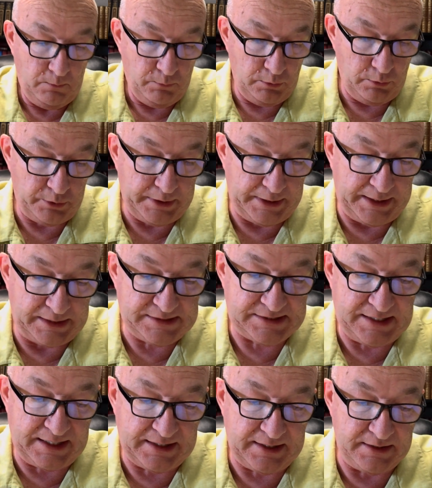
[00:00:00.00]
We're looking at
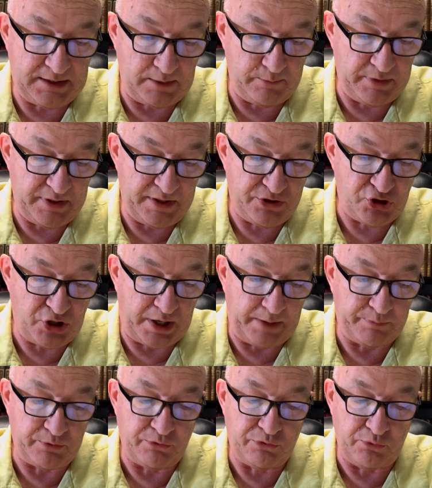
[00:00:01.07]
2 Timothy
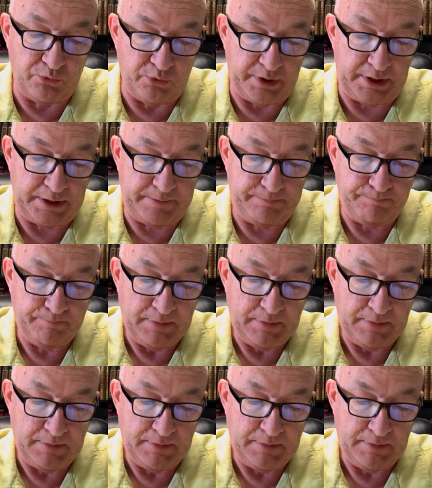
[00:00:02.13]
chapter 3.